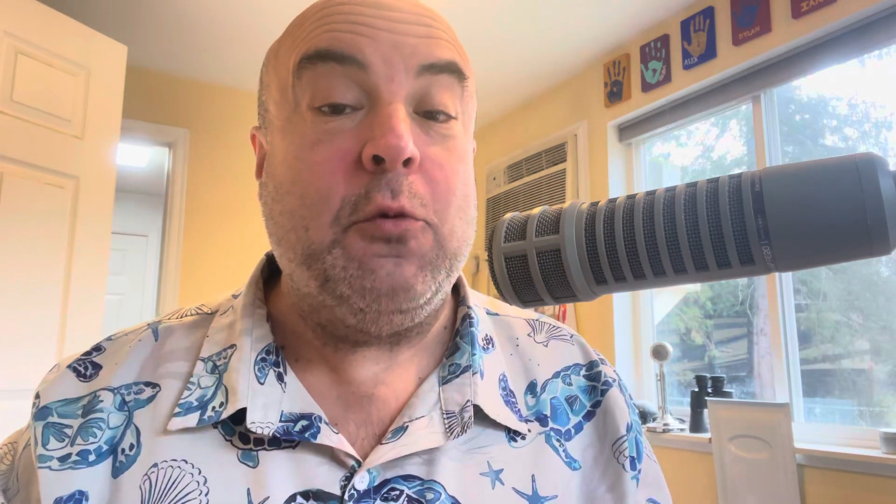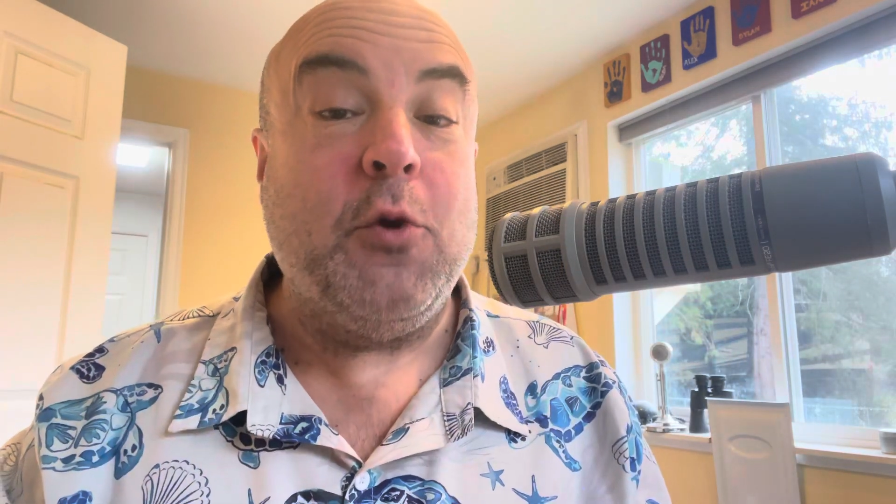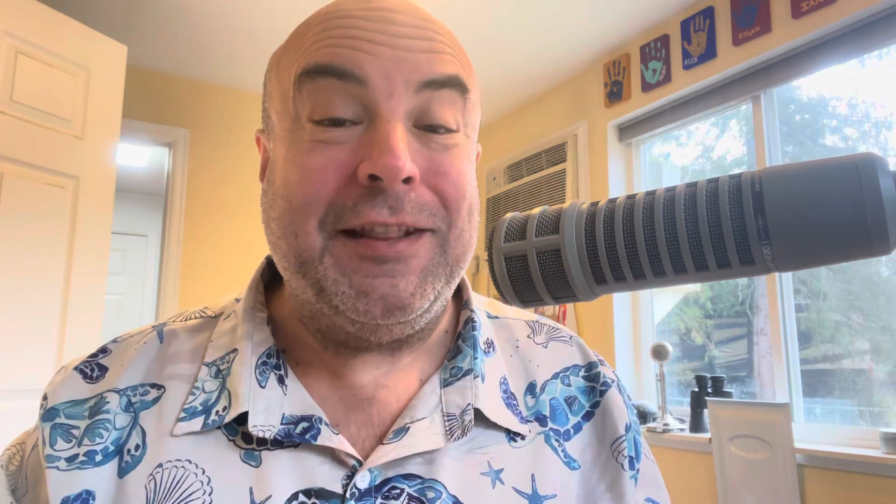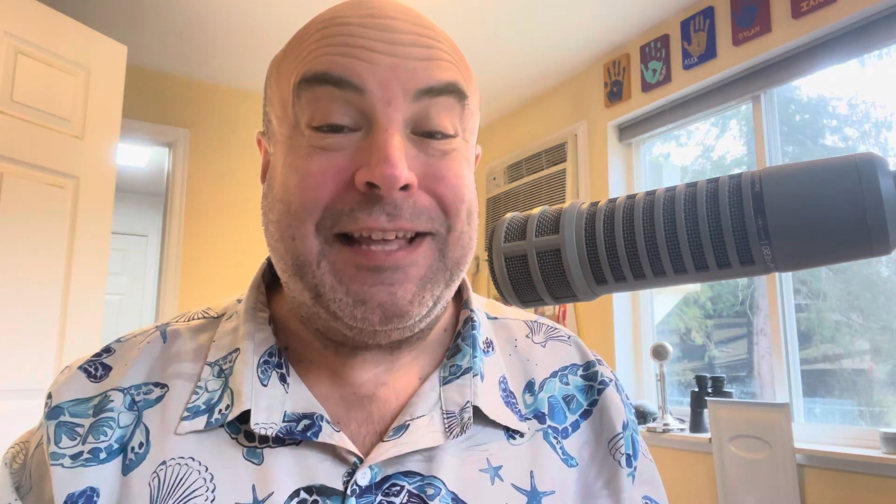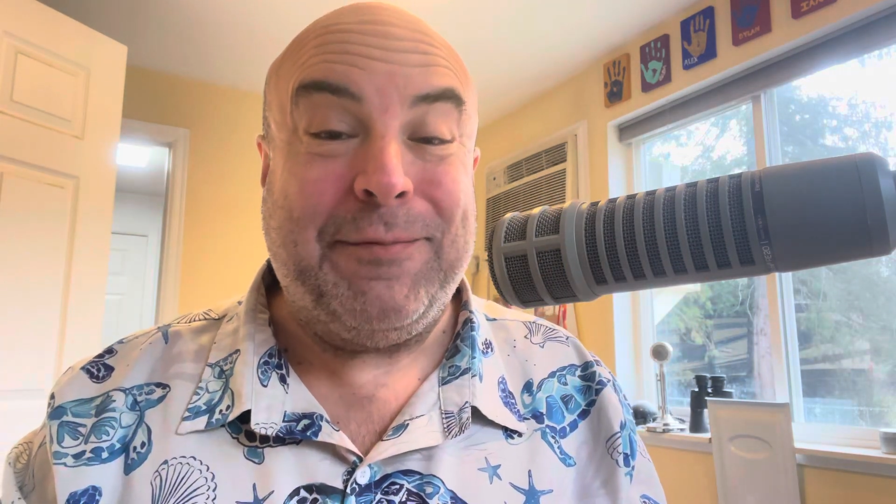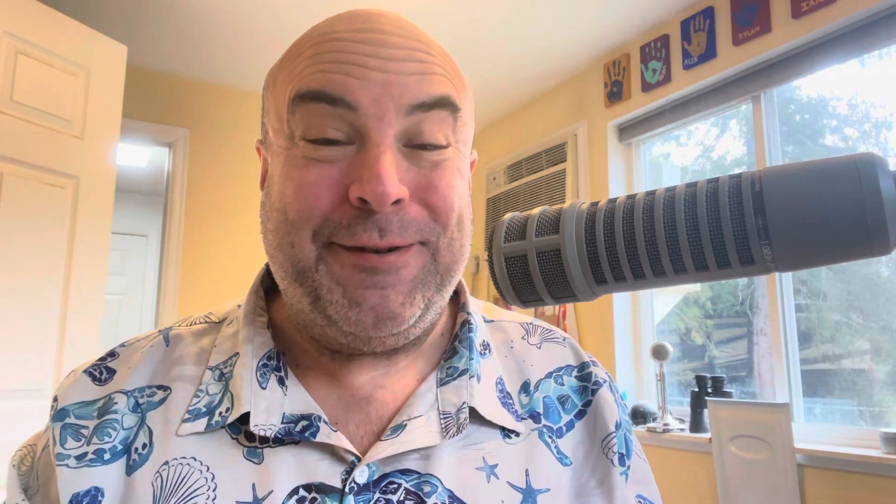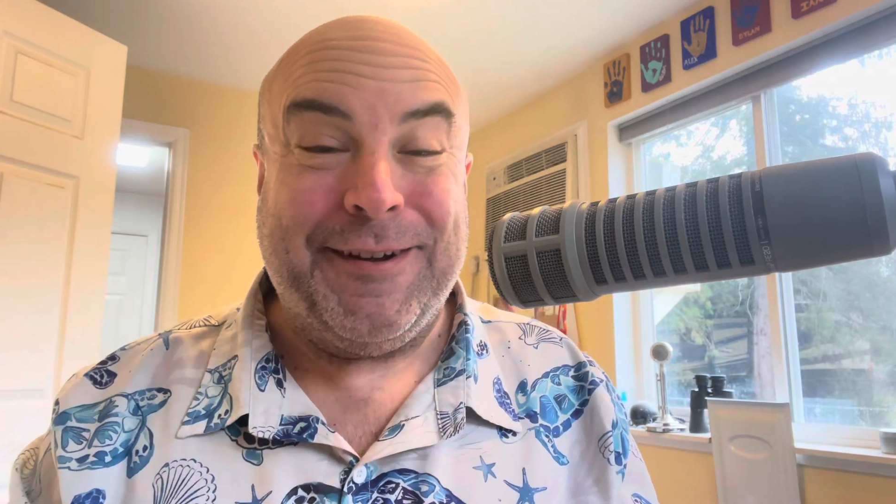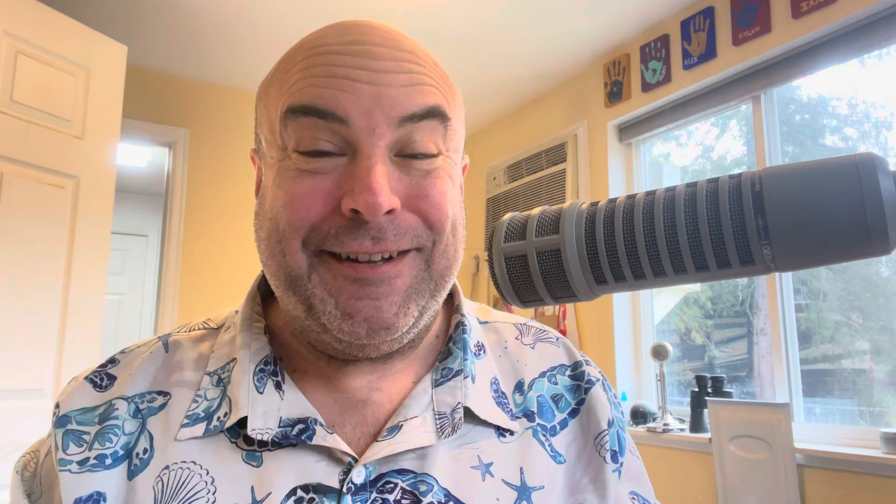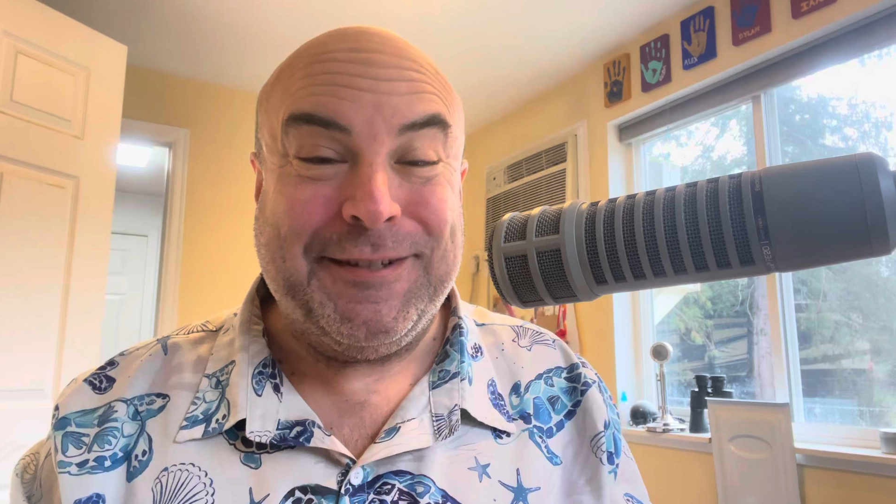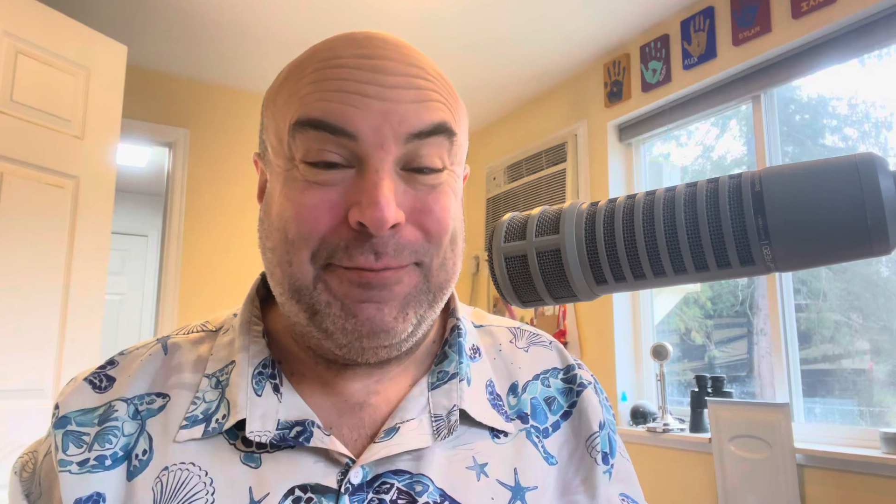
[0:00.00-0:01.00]
want that
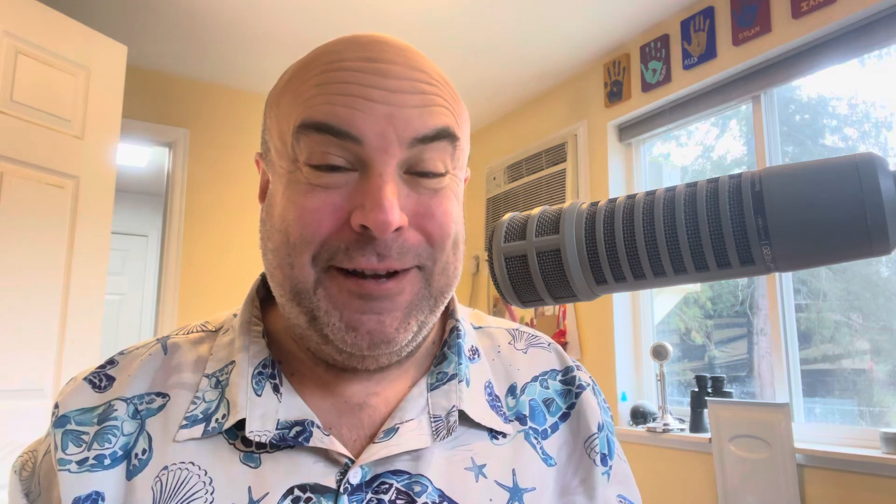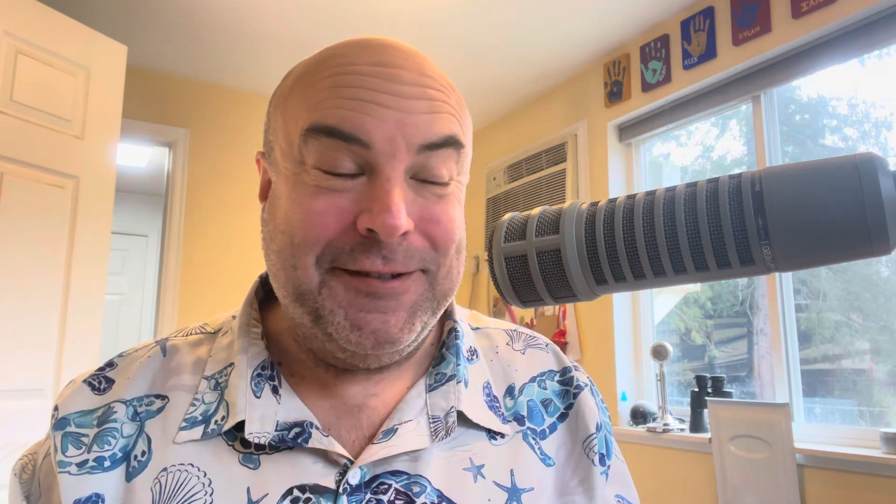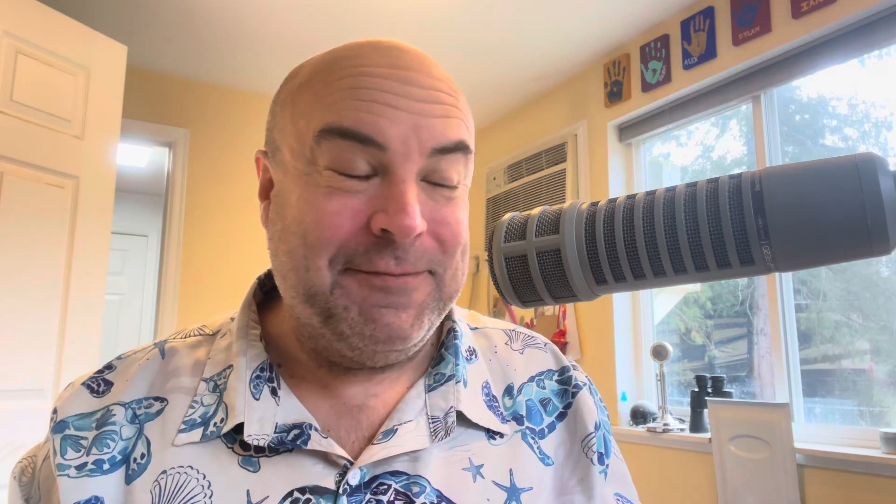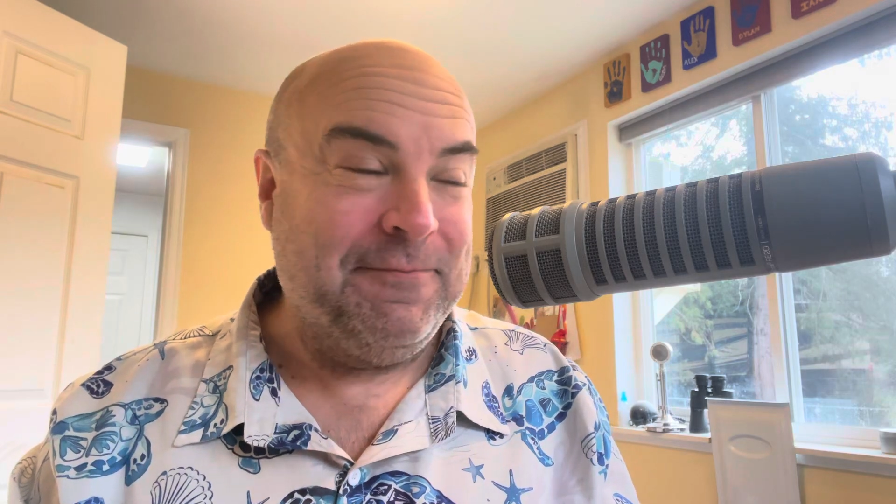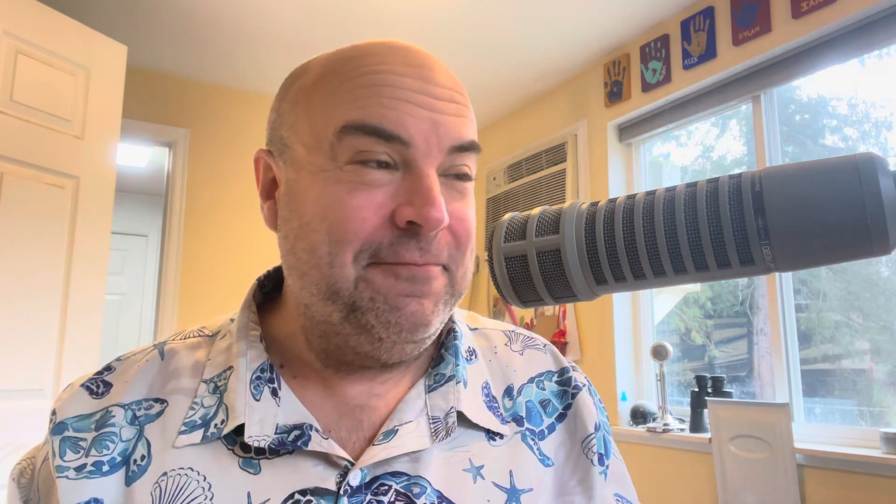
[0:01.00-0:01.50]
parking space.